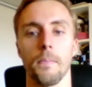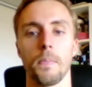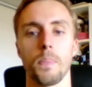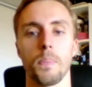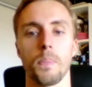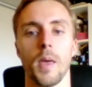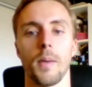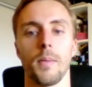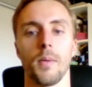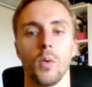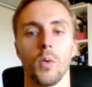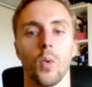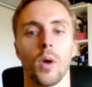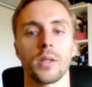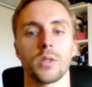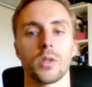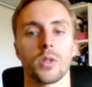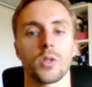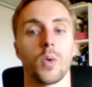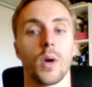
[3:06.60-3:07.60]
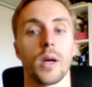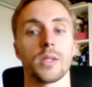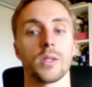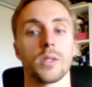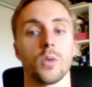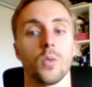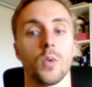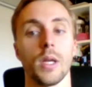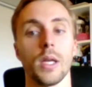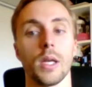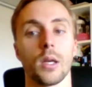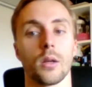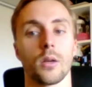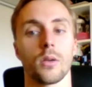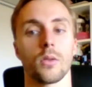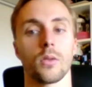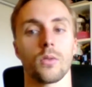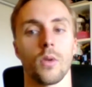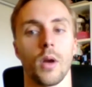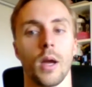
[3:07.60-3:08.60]
maybe once or twice a week,
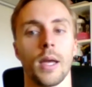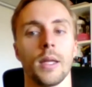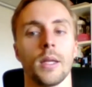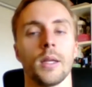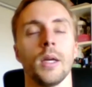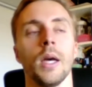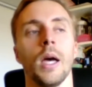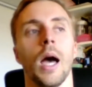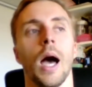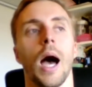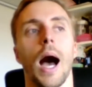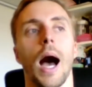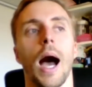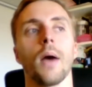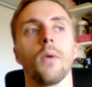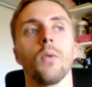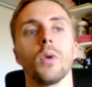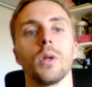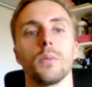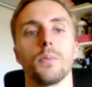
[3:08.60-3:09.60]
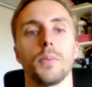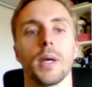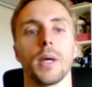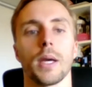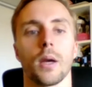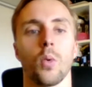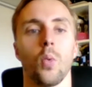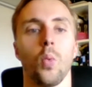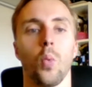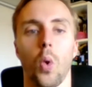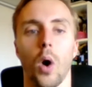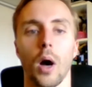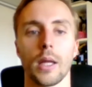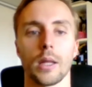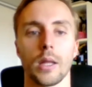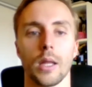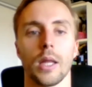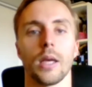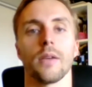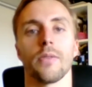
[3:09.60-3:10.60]
right? I would pick
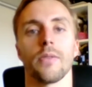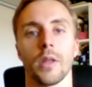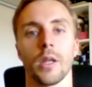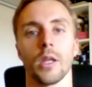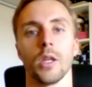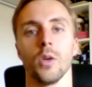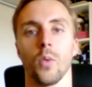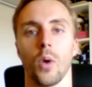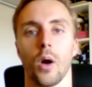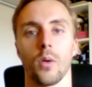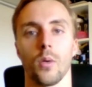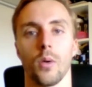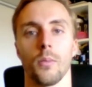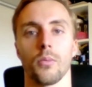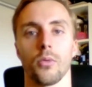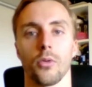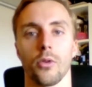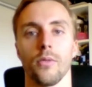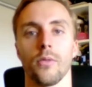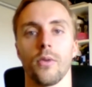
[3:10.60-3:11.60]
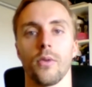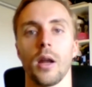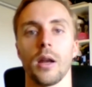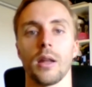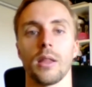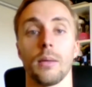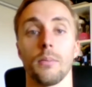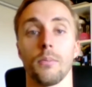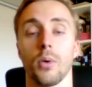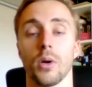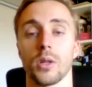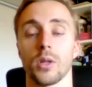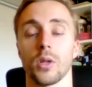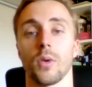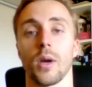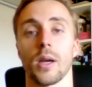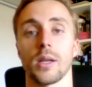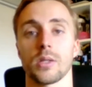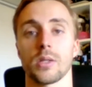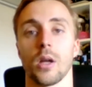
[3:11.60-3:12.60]
one lift that you want to improve on and then put the
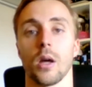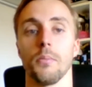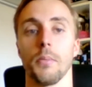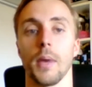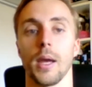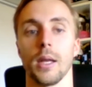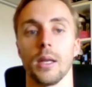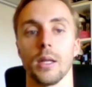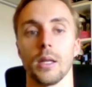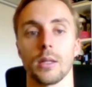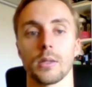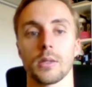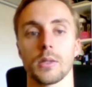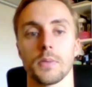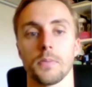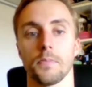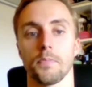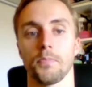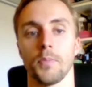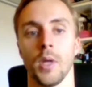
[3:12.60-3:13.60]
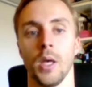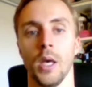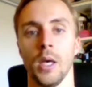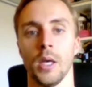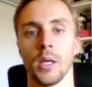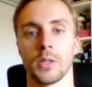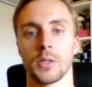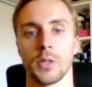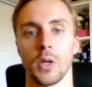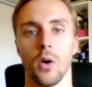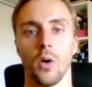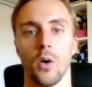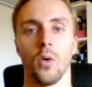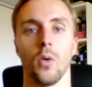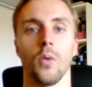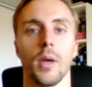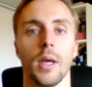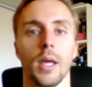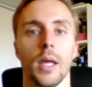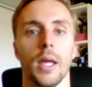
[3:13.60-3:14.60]
rest on maintenance.
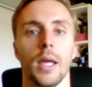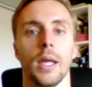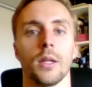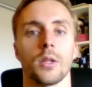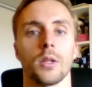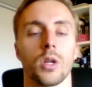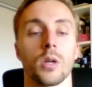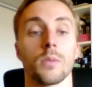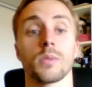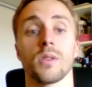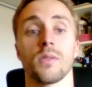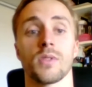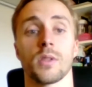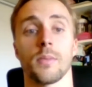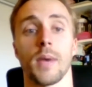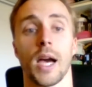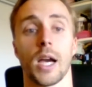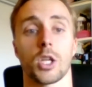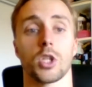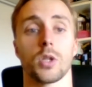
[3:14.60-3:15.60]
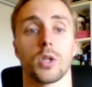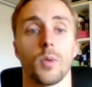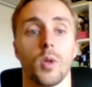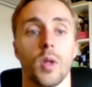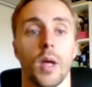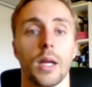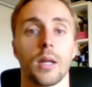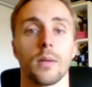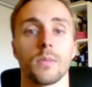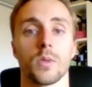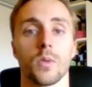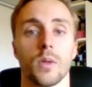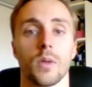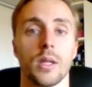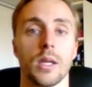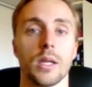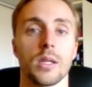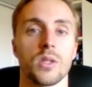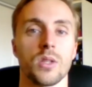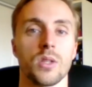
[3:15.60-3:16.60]
So in terms of some actionable items with
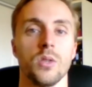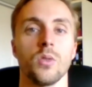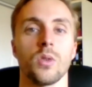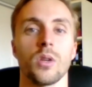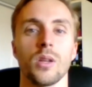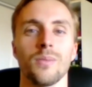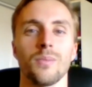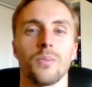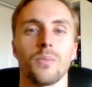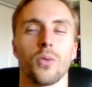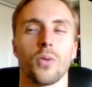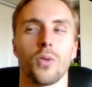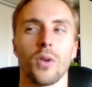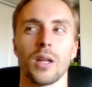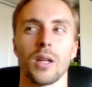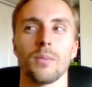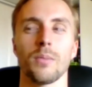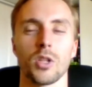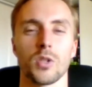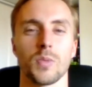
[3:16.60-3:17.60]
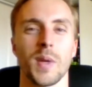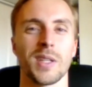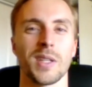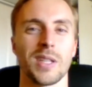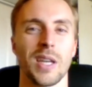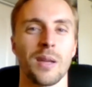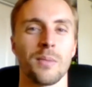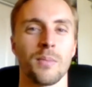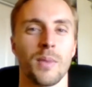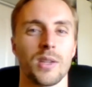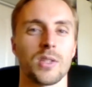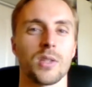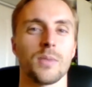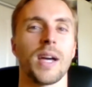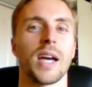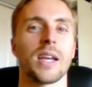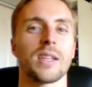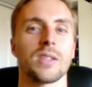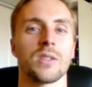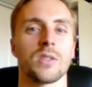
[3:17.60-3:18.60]
this, you can pretty much maintain muscle
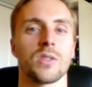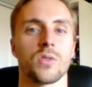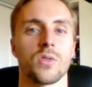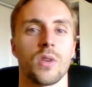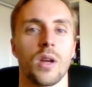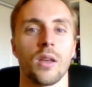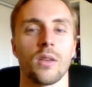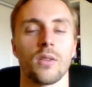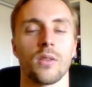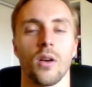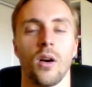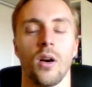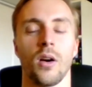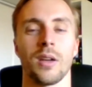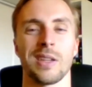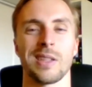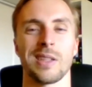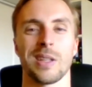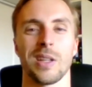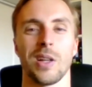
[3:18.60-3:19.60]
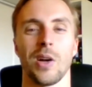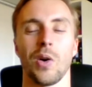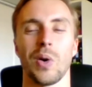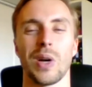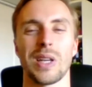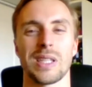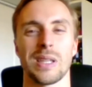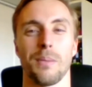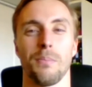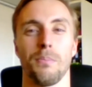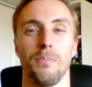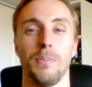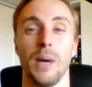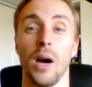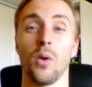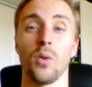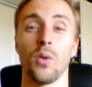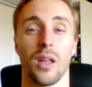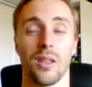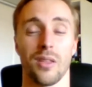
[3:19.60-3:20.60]
mass and strength on as low as
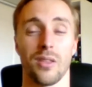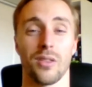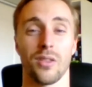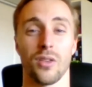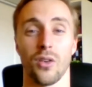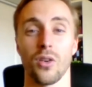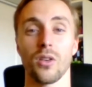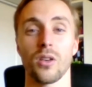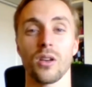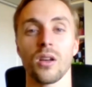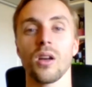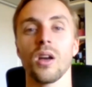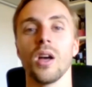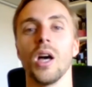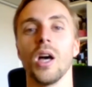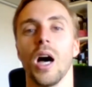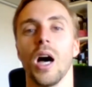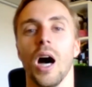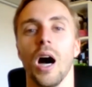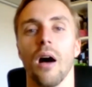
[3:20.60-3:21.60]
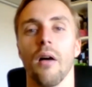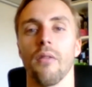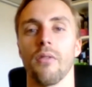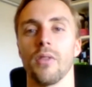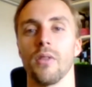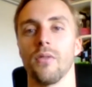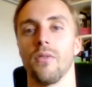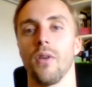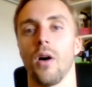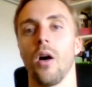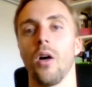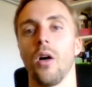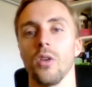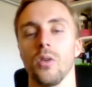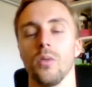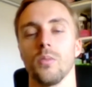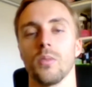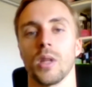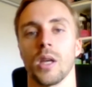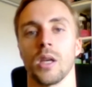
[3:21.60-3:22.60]
about a third of the
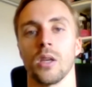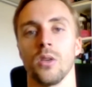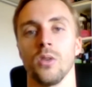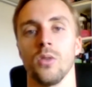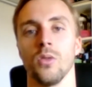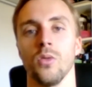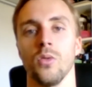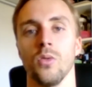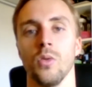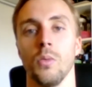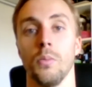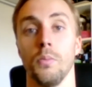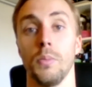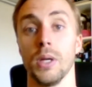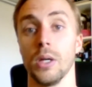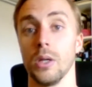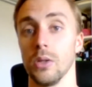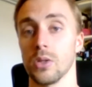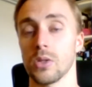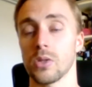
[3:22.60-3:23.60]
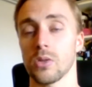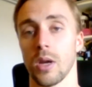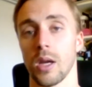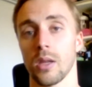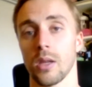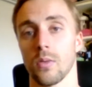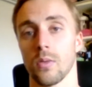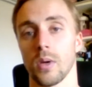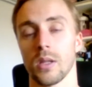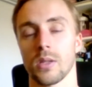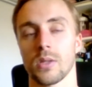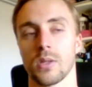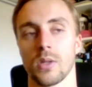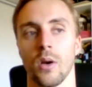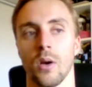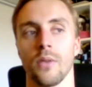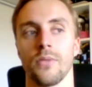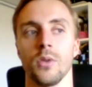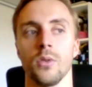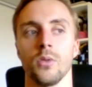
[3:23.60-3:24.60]
volume that you build strength with.
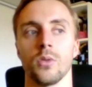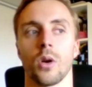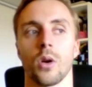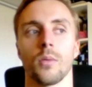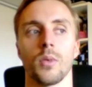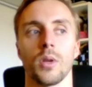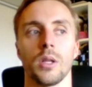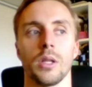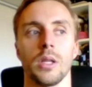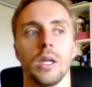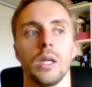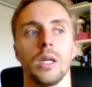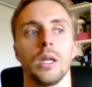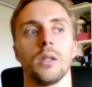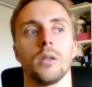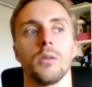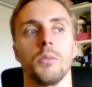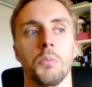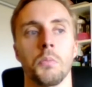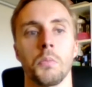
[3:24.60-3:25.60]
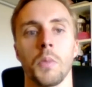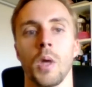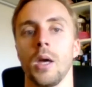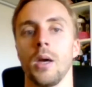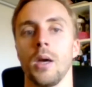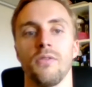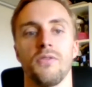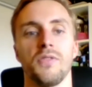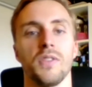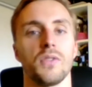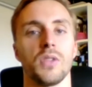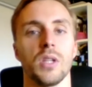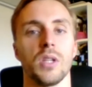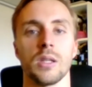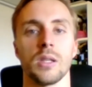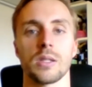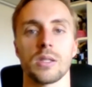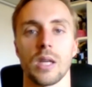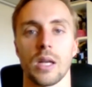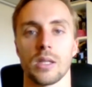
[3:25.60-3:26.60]
So if you normally need
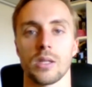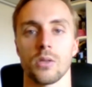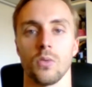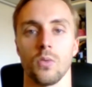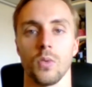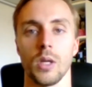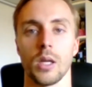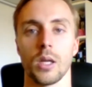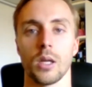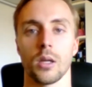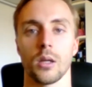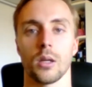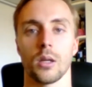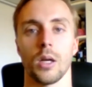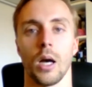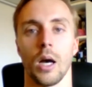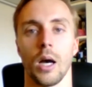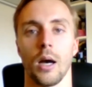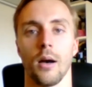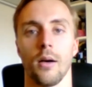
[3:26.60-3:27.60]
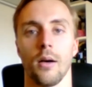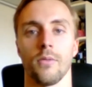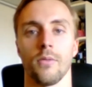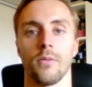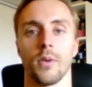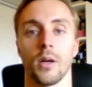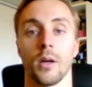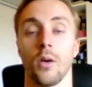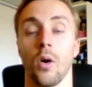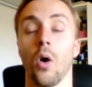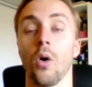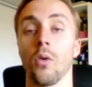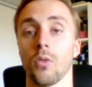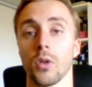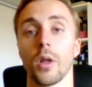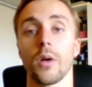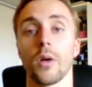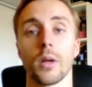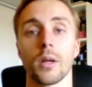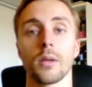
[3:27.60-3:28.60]
15 sets a week of
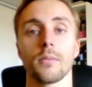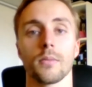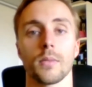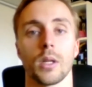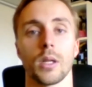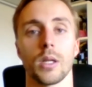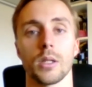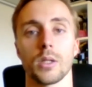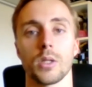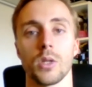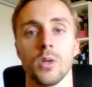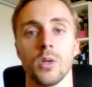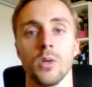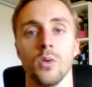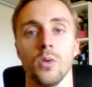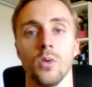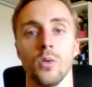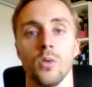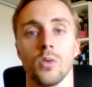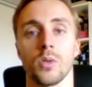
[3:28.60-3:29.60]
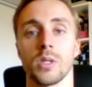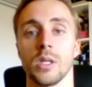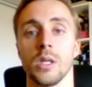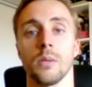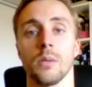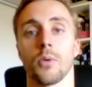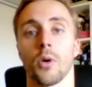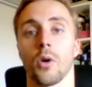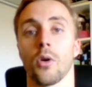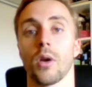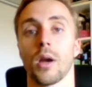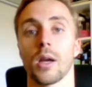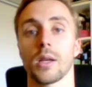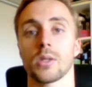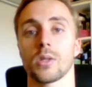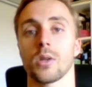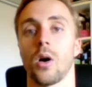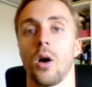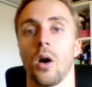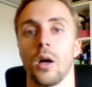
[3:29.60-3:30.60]
overloading to see
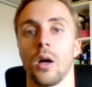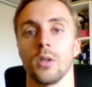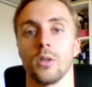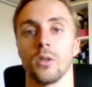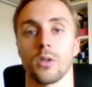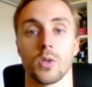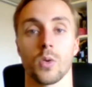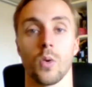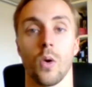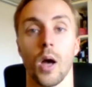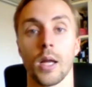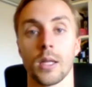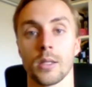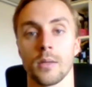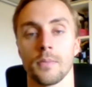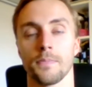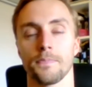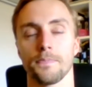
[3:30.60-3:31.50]
progress on your squat,